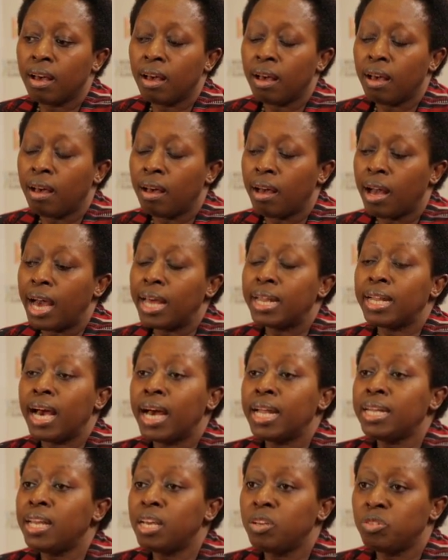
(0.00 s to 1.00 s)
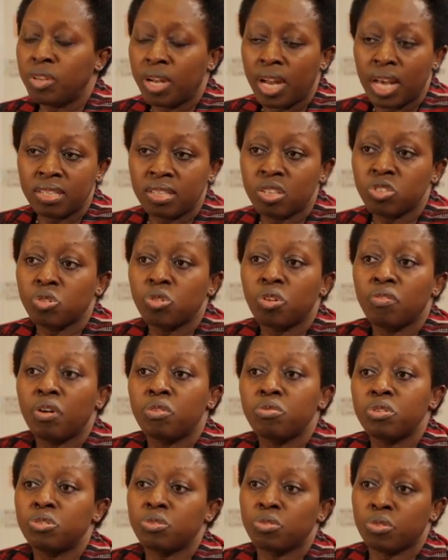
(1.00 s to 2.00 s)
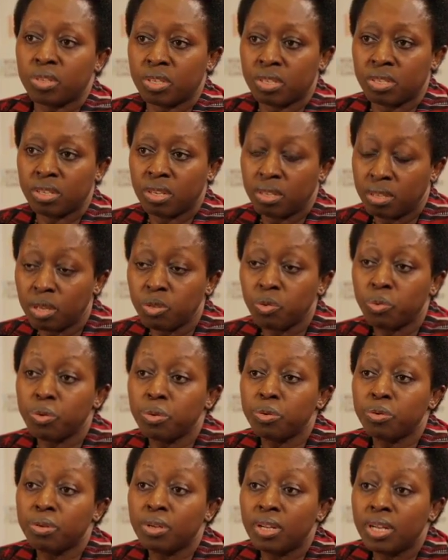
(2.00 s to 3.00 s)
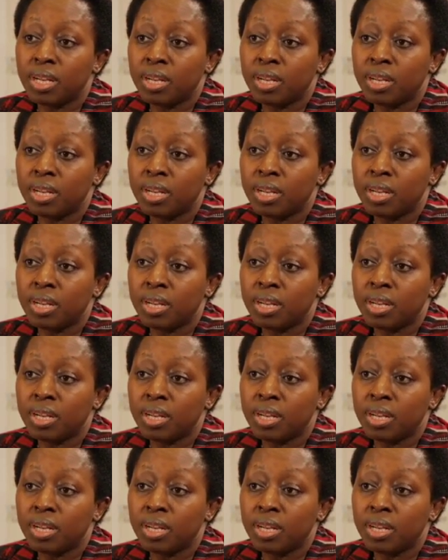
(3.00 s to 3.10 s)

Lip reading: an underutilization of a resource that we